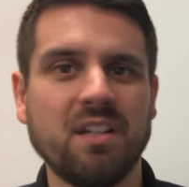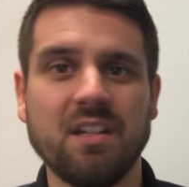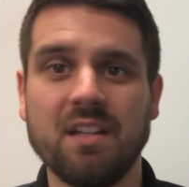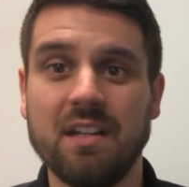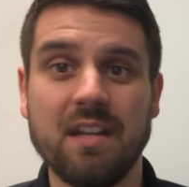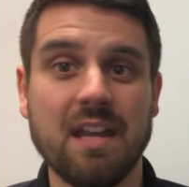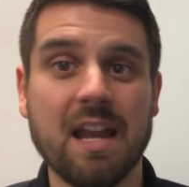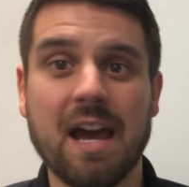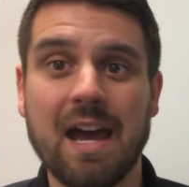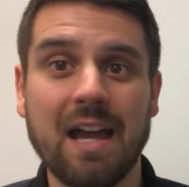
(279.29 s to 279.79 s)

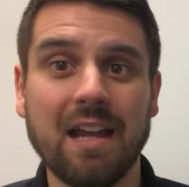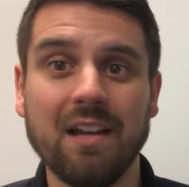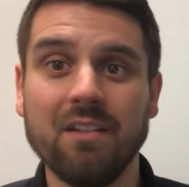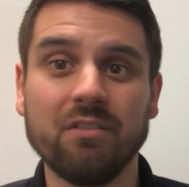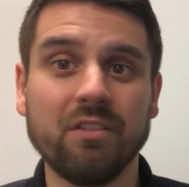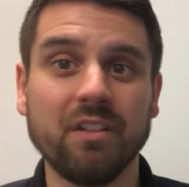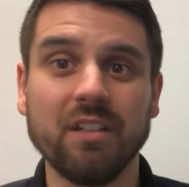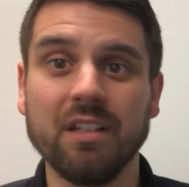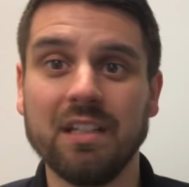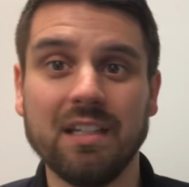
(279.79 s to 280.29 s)
not
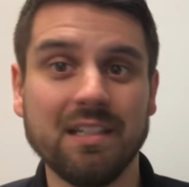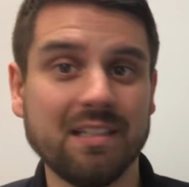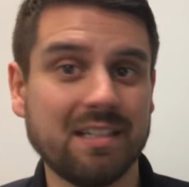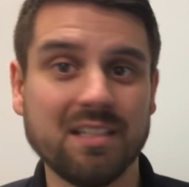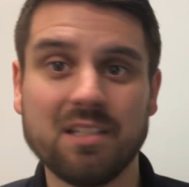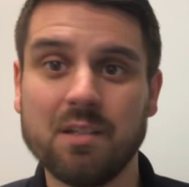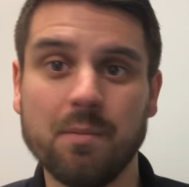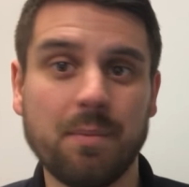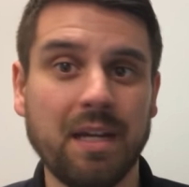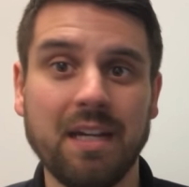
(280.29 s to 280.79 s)
really
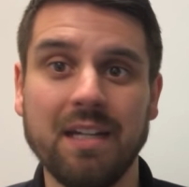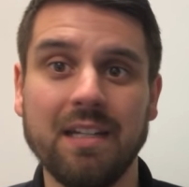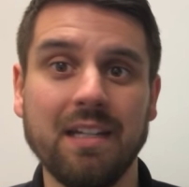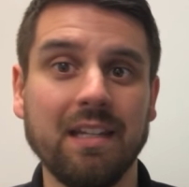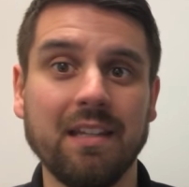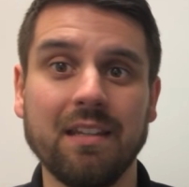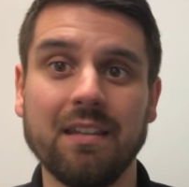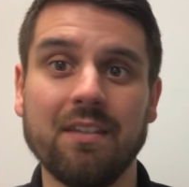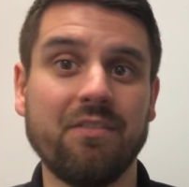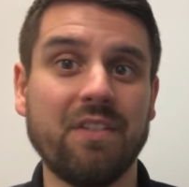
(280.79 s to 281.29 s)

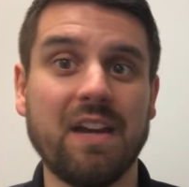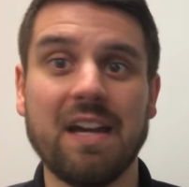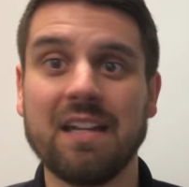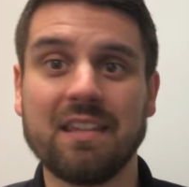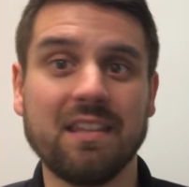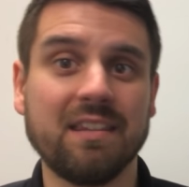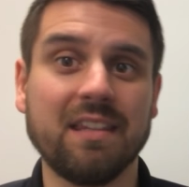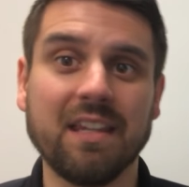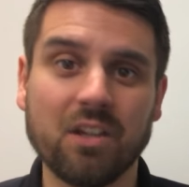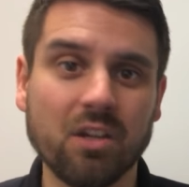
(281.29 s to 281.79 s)
anticipating the
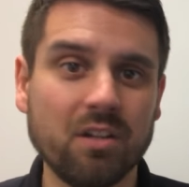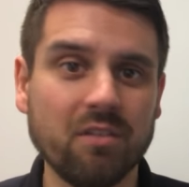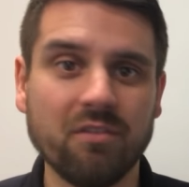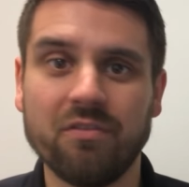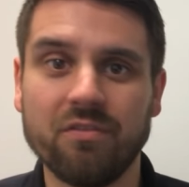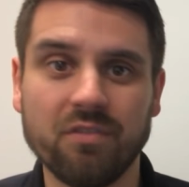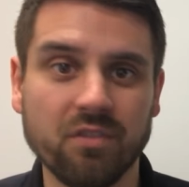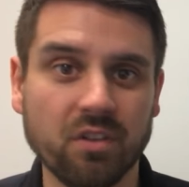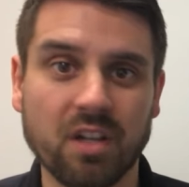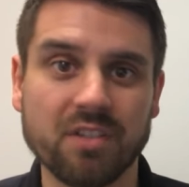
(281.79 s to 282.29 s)
fact that they could
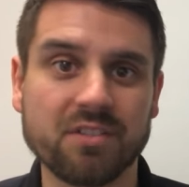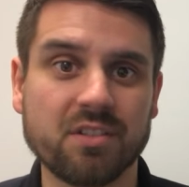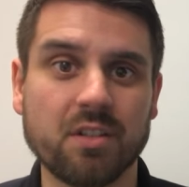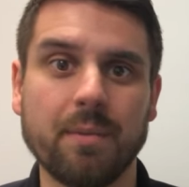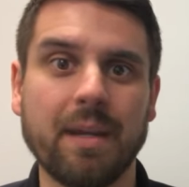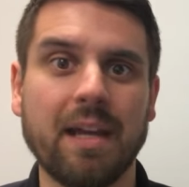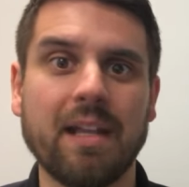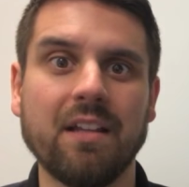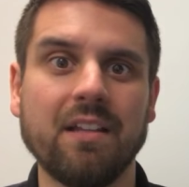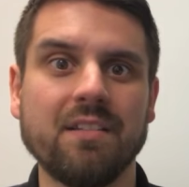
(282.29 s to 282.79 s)
have lost their
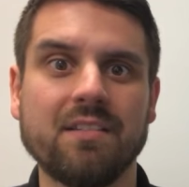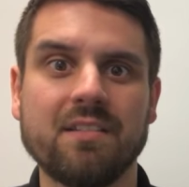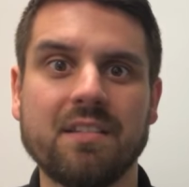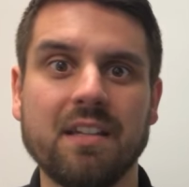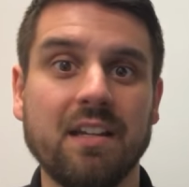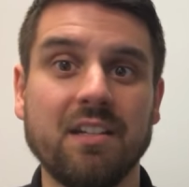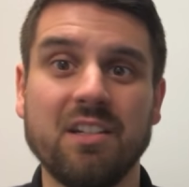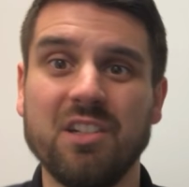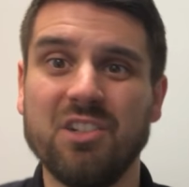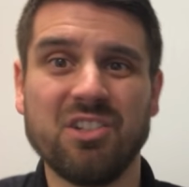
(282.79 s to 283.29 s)
balance
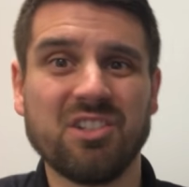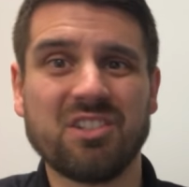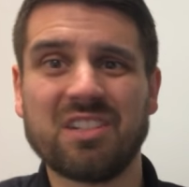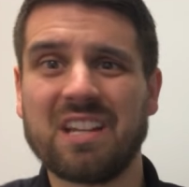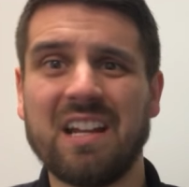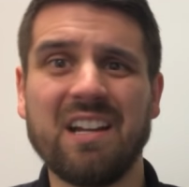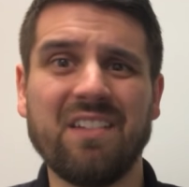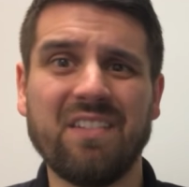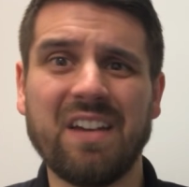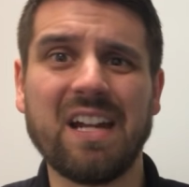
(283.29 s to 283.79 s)
and you just
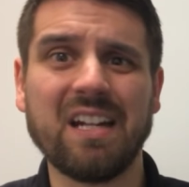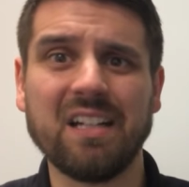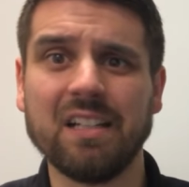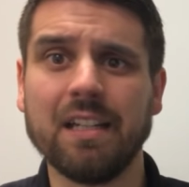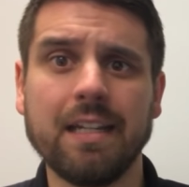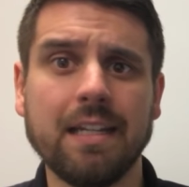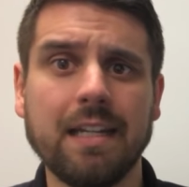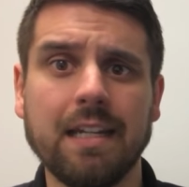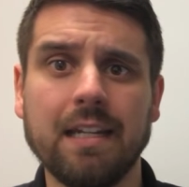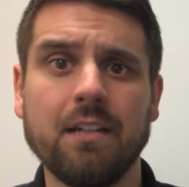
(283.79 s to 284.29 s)
kind of had a
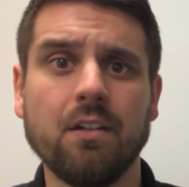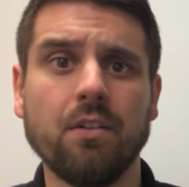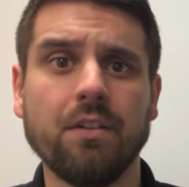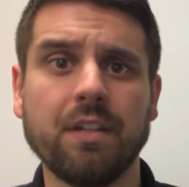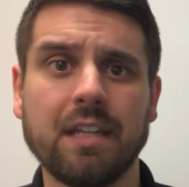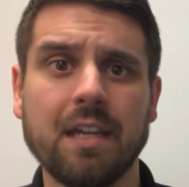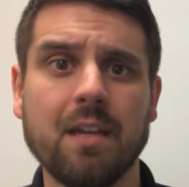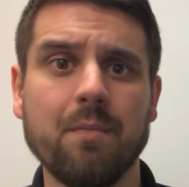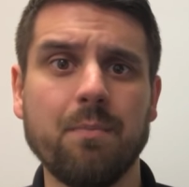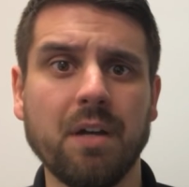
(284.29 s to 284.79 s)
light hand on the
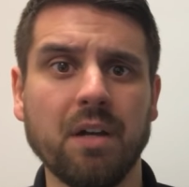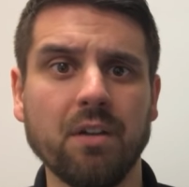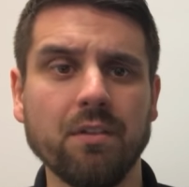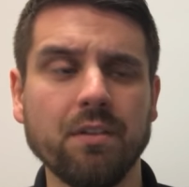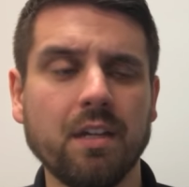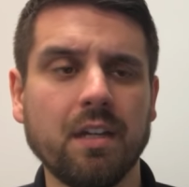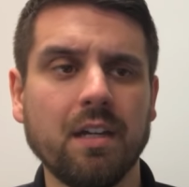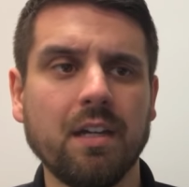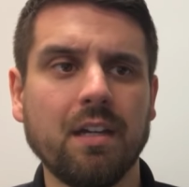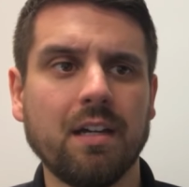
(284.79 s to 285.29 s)
gate belt?
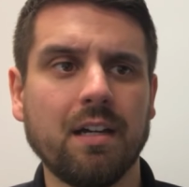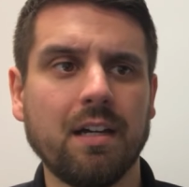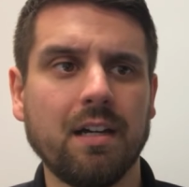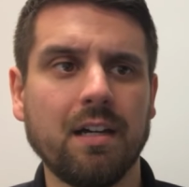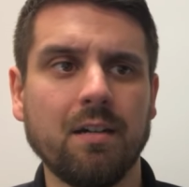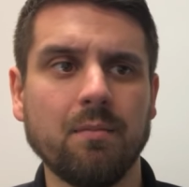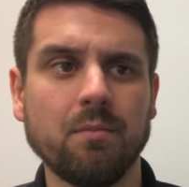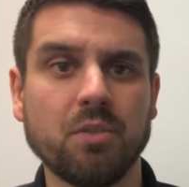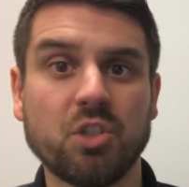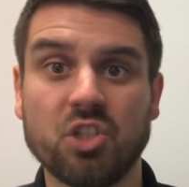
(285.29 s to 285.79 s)

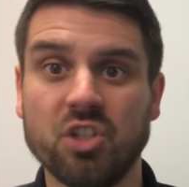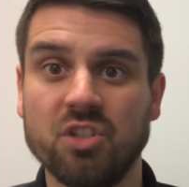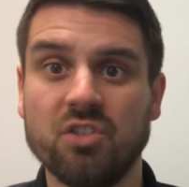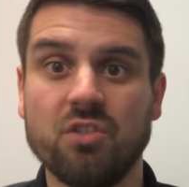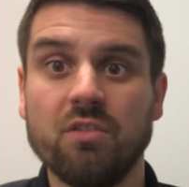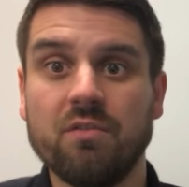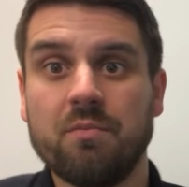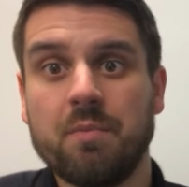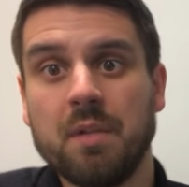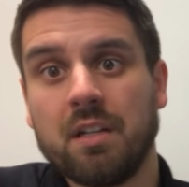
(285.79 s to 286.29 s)
Should
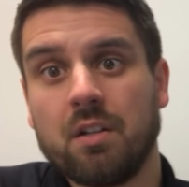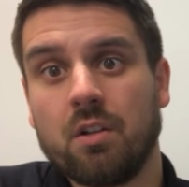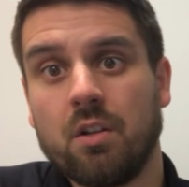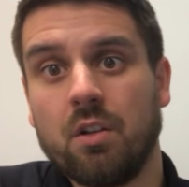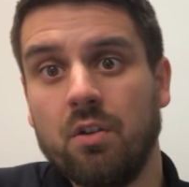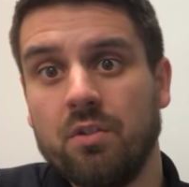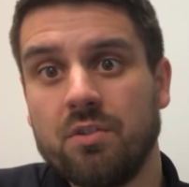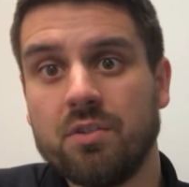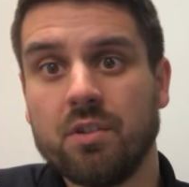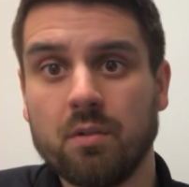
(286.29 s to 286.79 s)
you have been
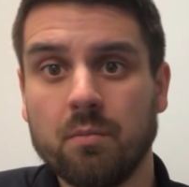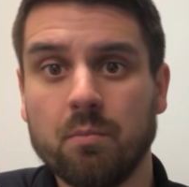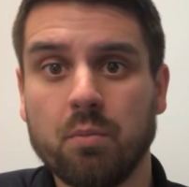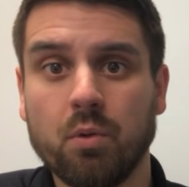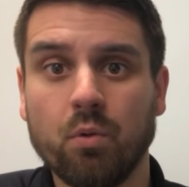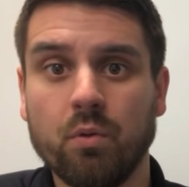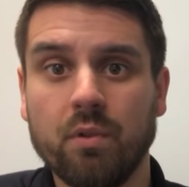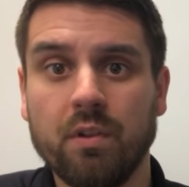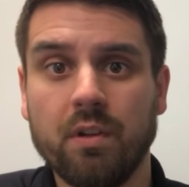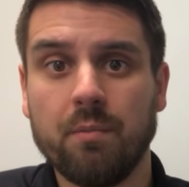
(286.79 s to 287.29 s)
closer and
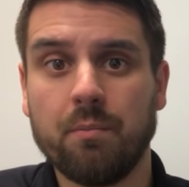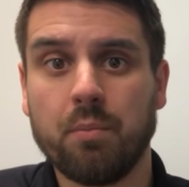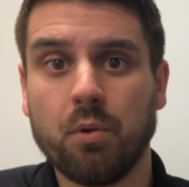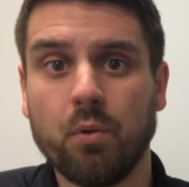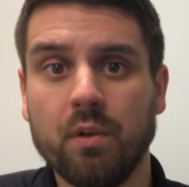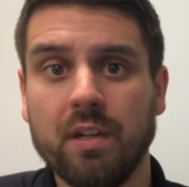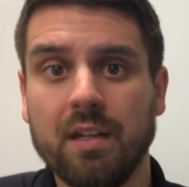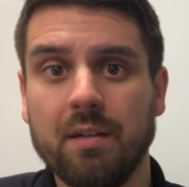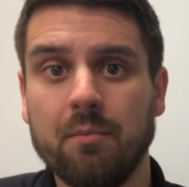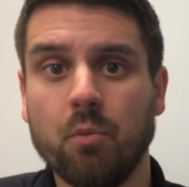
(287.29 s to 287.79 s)

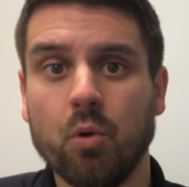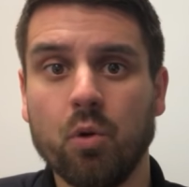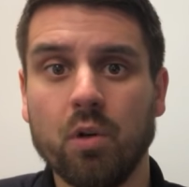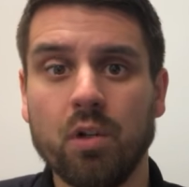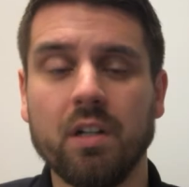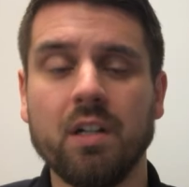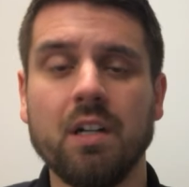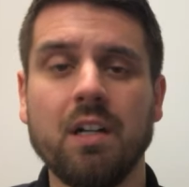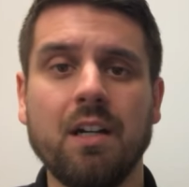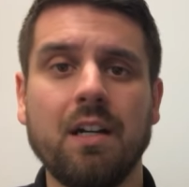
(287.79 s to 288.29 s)
pulled in
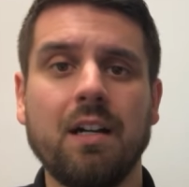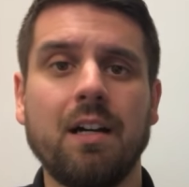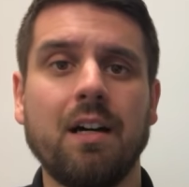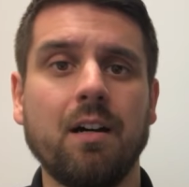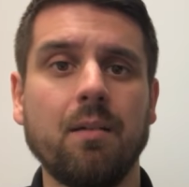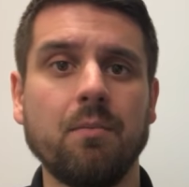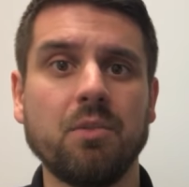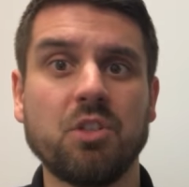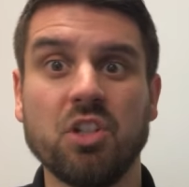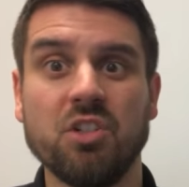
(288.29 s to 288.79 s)
more?
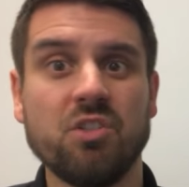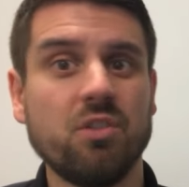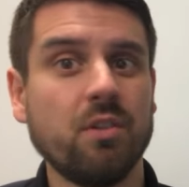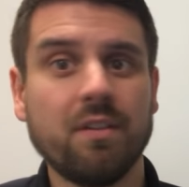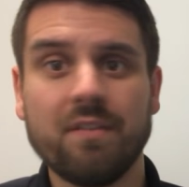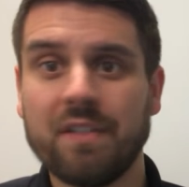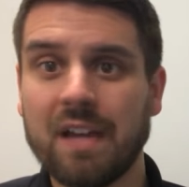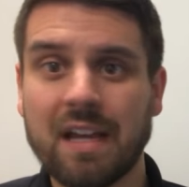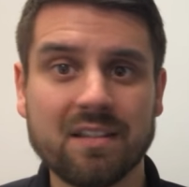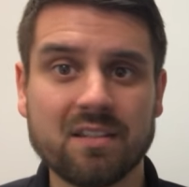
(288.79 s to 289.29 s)
Should you
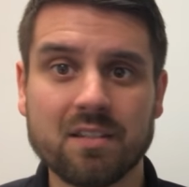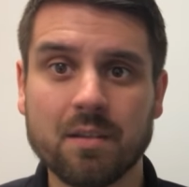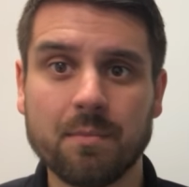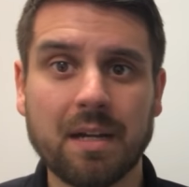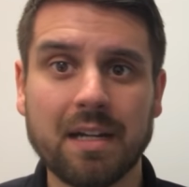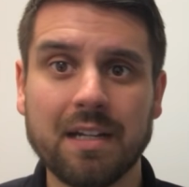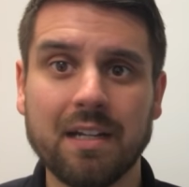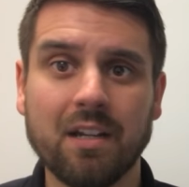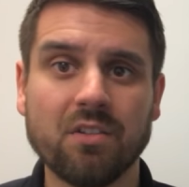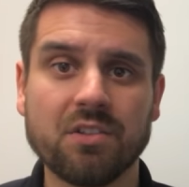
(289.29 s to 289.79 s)
have had
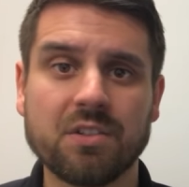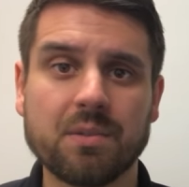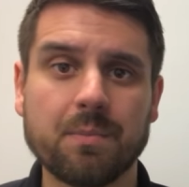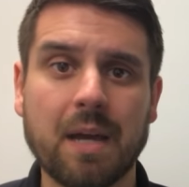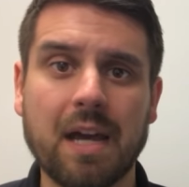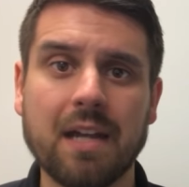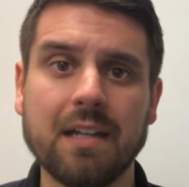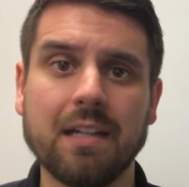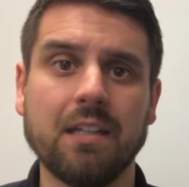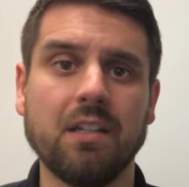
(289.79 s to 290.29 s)
somebody else
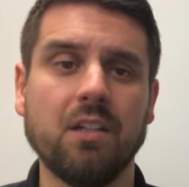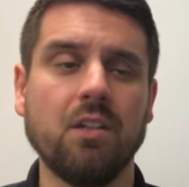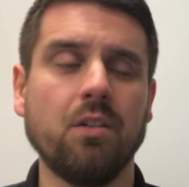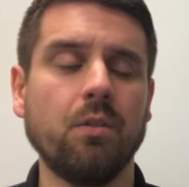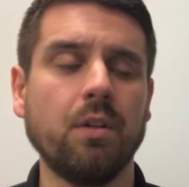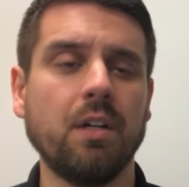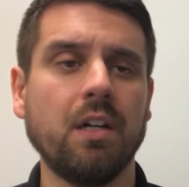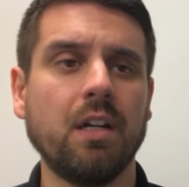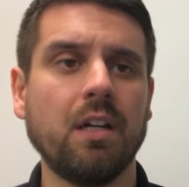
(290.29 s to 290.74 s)
spotting you?